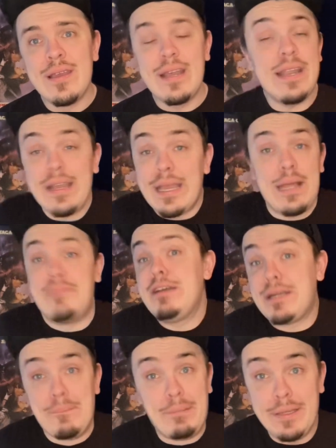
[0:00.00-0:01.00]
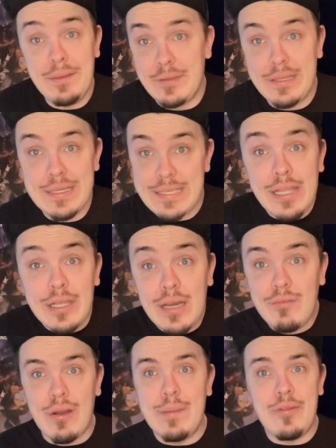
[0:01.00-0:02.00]
And I'm not complaining about that because I
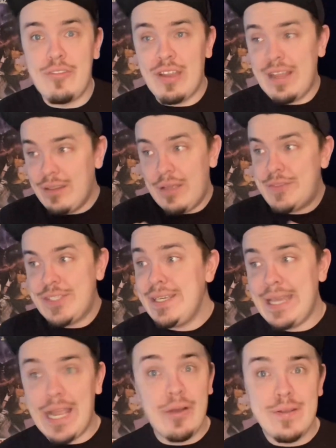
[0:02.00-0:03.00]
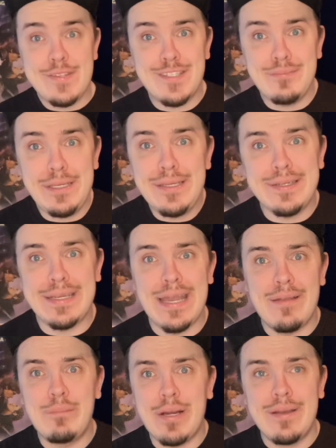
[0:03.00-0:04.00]
love Rebels and I love seeing Hera and Sabine
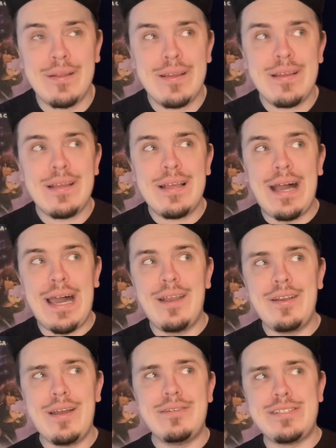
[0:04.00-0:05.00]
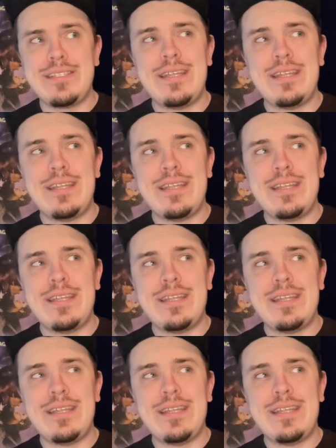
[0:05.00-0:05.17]
again. But I don't know.